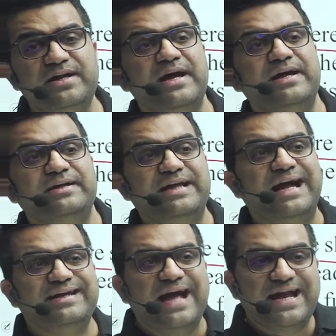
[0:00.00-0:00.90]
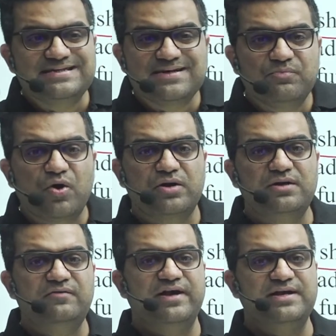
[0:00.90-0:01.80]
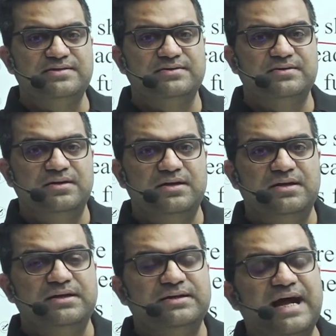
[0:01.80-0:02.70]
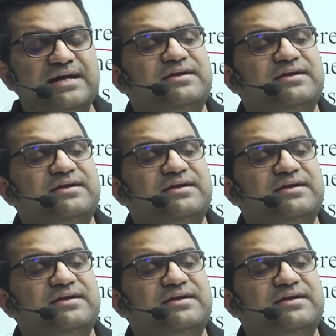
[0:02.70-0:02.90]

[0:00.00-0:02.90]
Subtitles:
that carries a moral weight. That